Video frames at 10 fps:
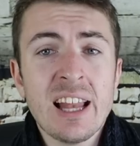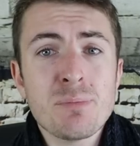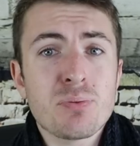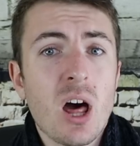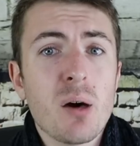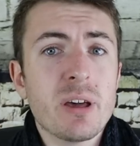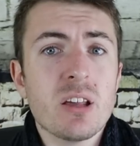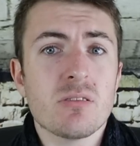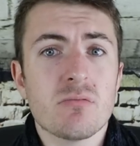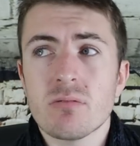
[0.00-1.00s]
He'll
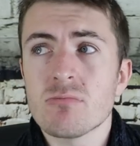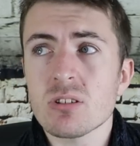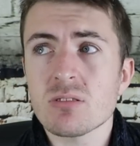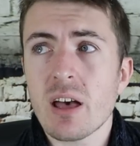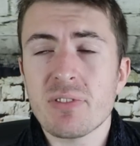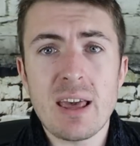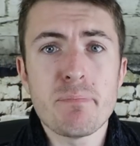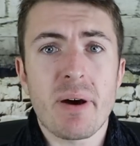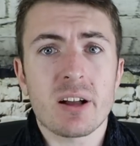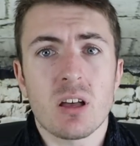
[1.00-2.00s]
probably just have the
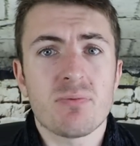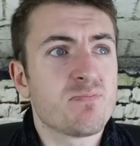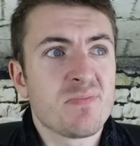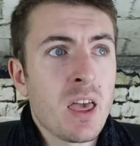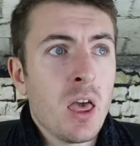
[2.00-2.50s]
impact of